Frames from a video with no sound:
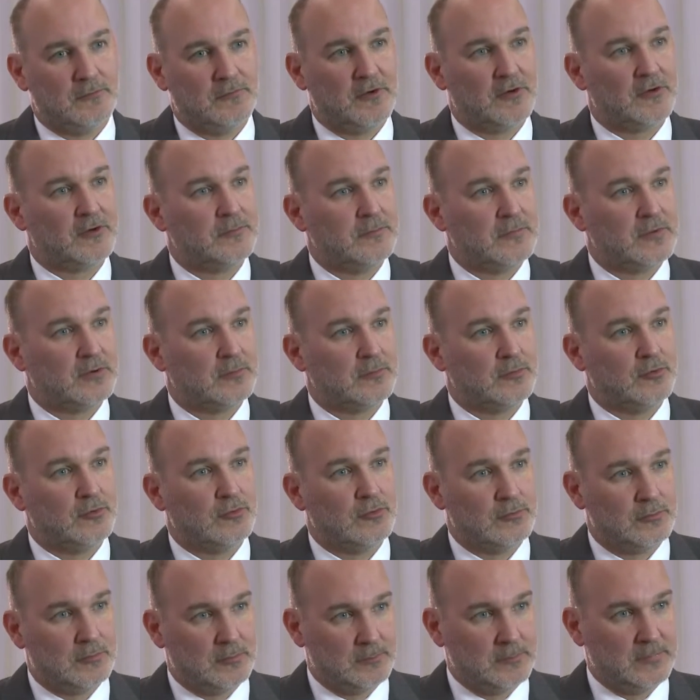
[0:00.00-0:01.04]
very
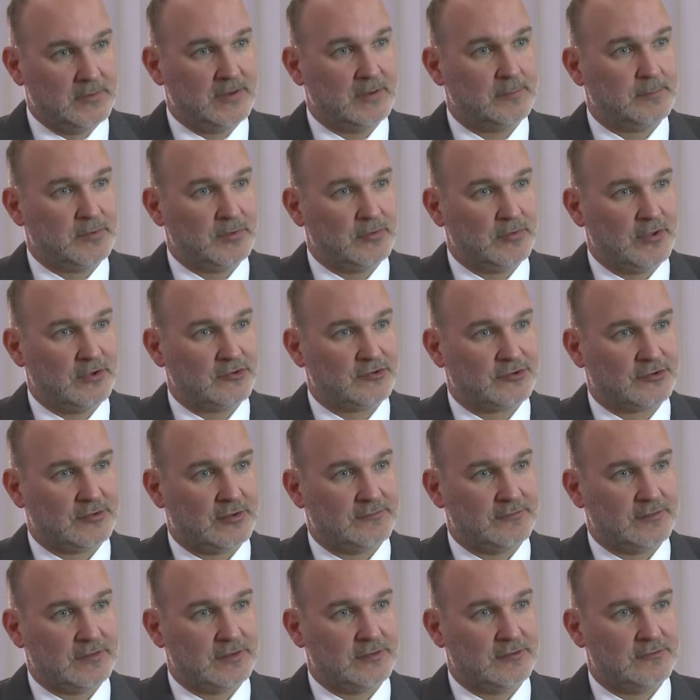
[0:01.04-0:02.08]
minimal manipulation
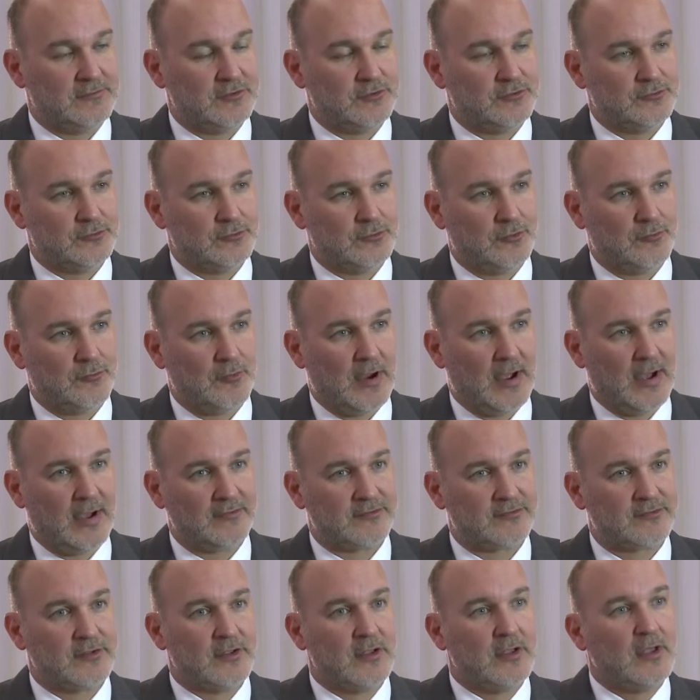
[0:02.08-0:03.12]
of the individual
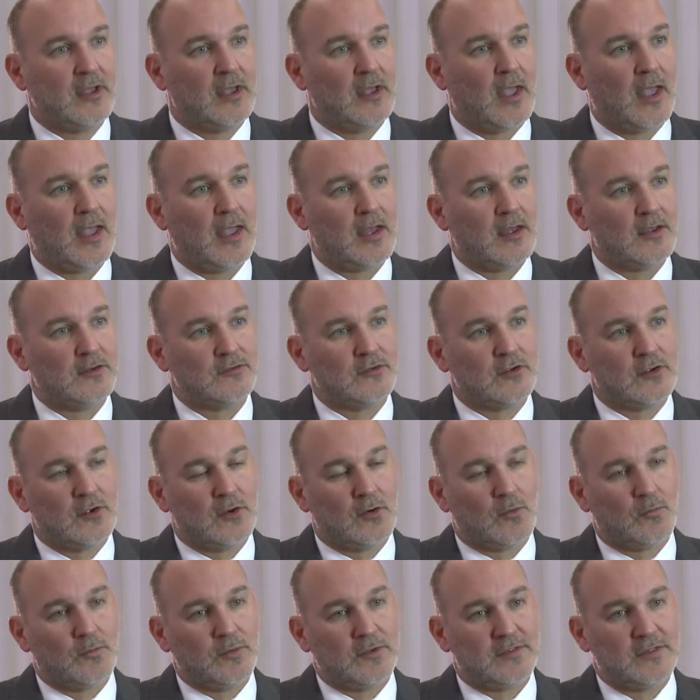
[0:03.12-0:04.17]
grafts, and
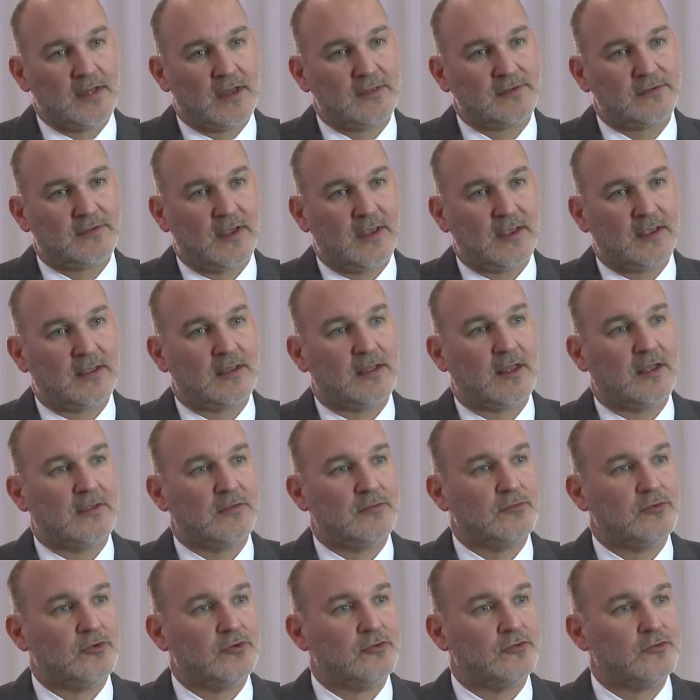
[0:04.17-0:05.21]
we then take it
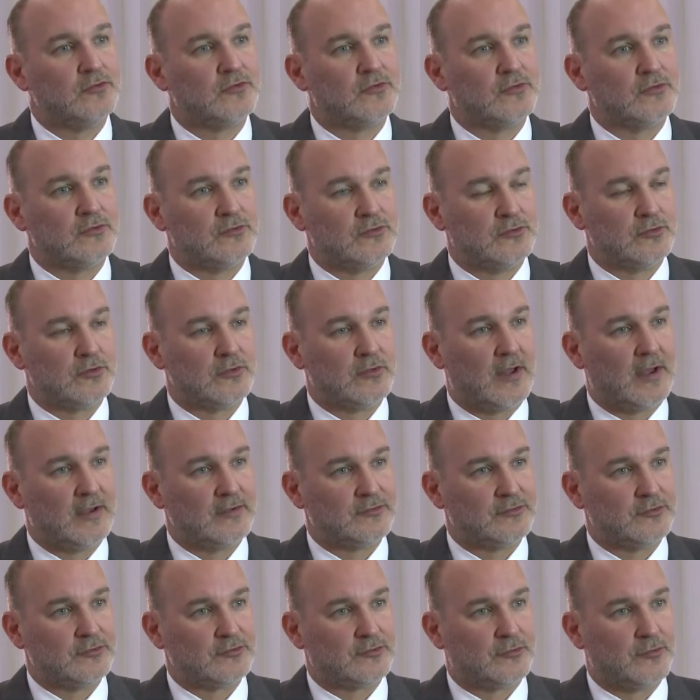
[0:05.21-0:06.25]
and
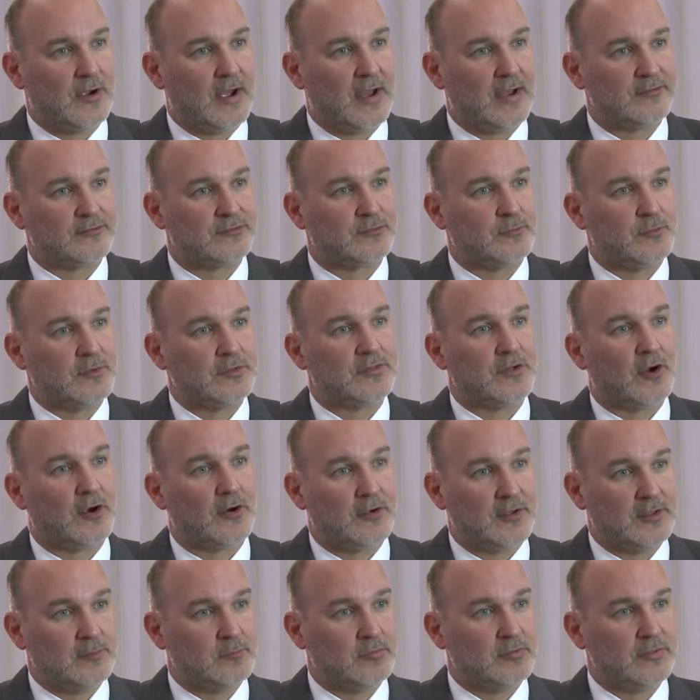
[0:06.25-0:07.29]
utilize those grafts with our
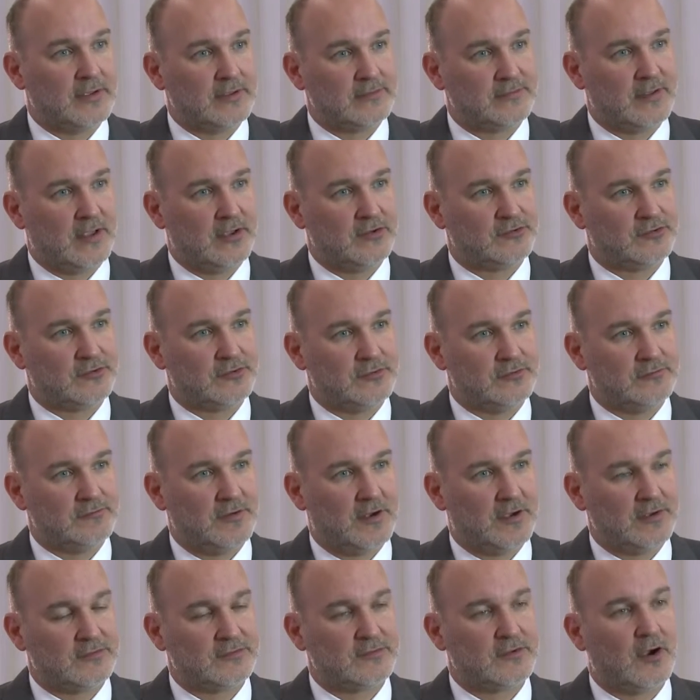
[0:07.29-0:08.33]
implantation
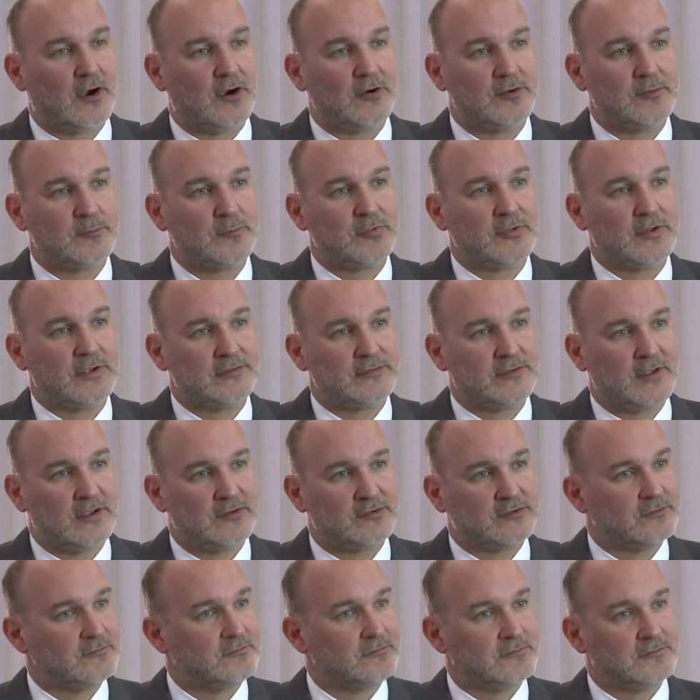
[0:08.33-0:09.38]
device. Our
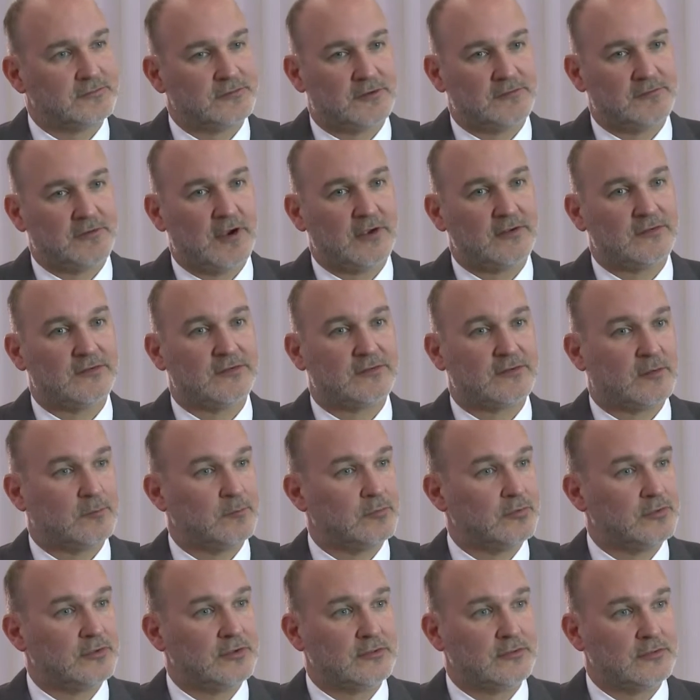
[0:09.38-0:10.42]
implantation device is
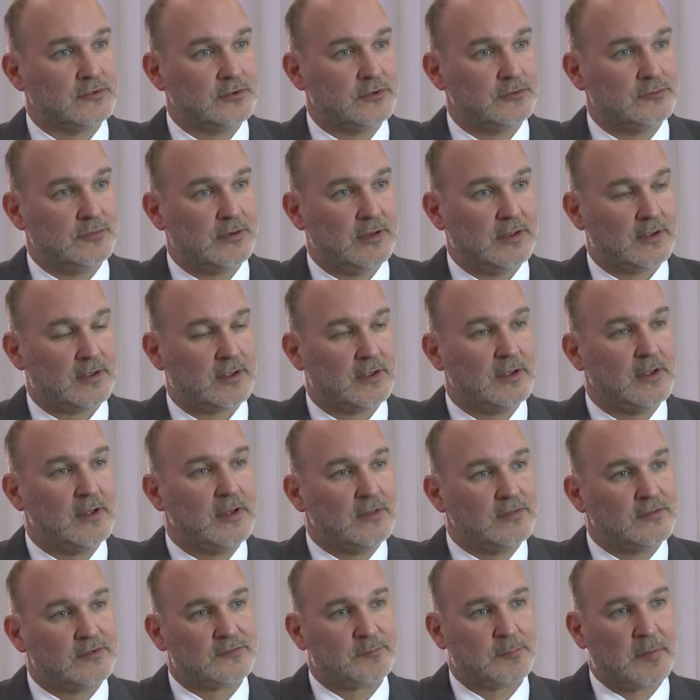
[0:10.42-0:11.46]
completely unique.
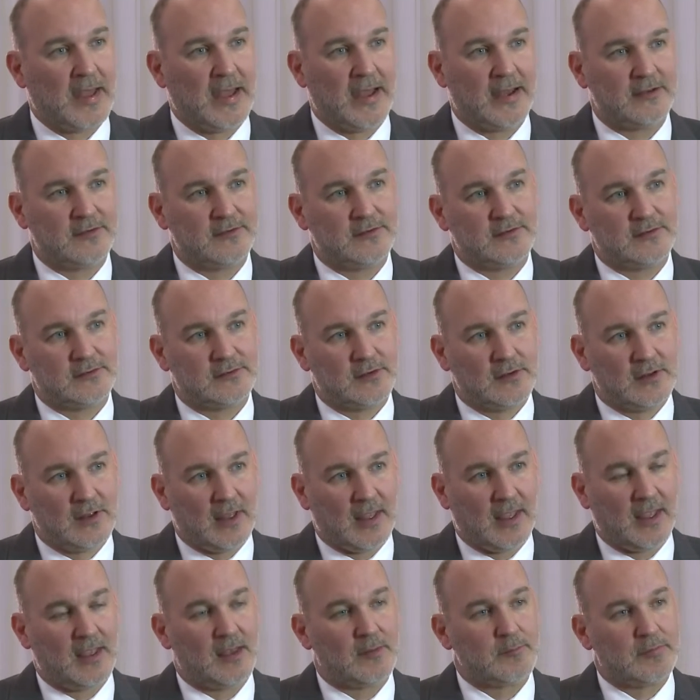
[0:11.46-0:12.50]
This patented
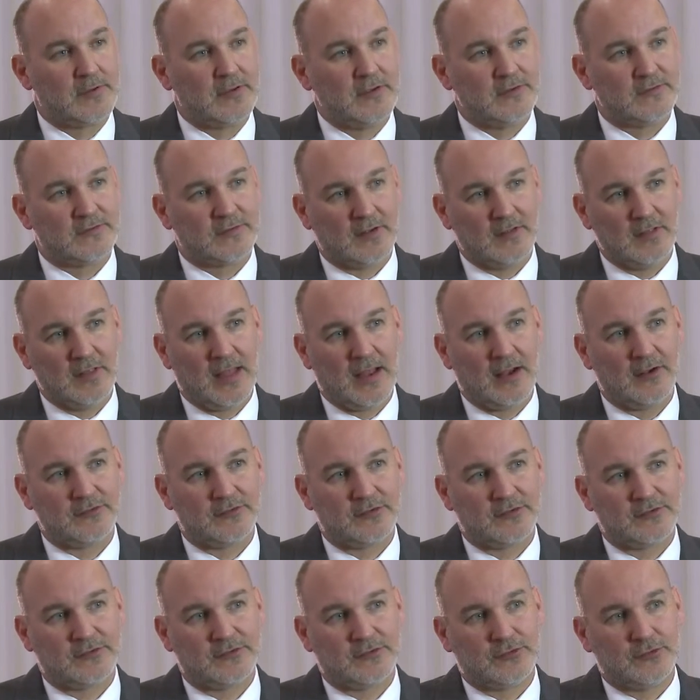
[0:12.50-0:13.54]
handpiece allows
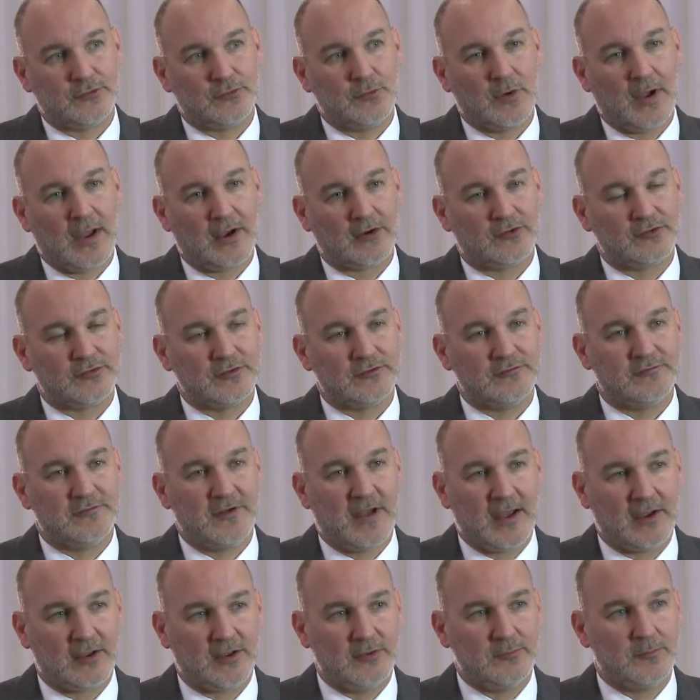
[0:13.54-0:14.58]
us to actually
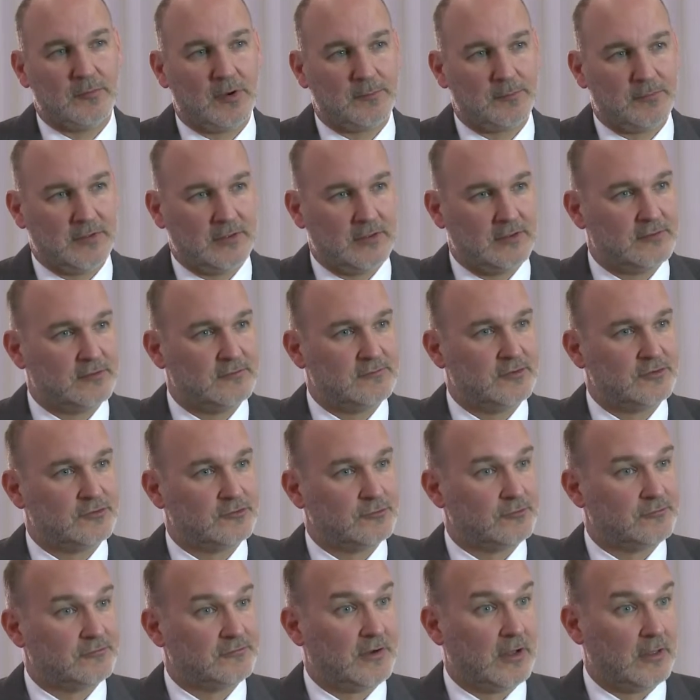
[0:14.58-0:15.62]
vacuum up the
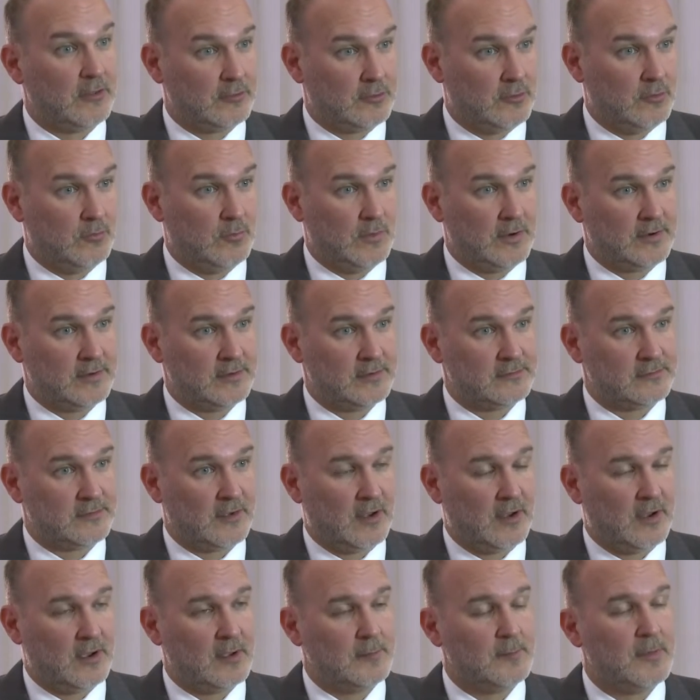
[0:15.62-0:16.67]
individual follicle one at a
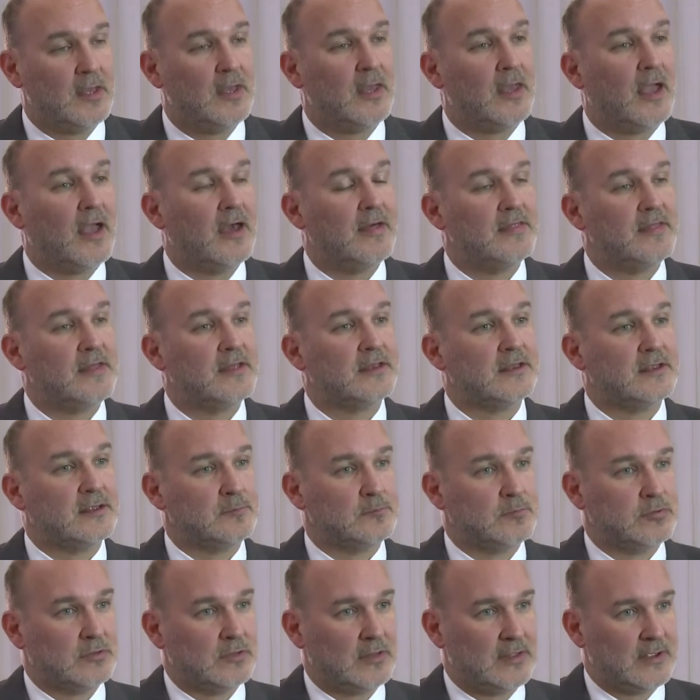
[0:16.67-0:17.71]
time and then
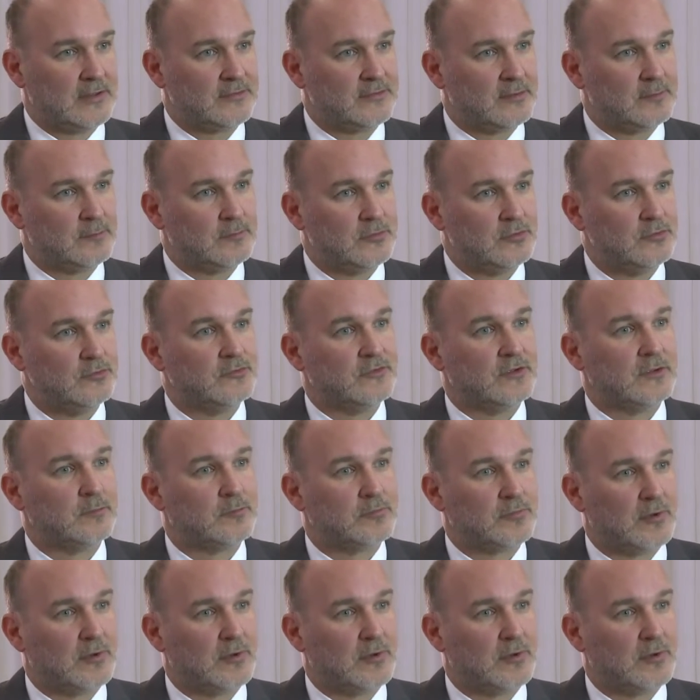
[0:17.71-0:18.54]
implant them using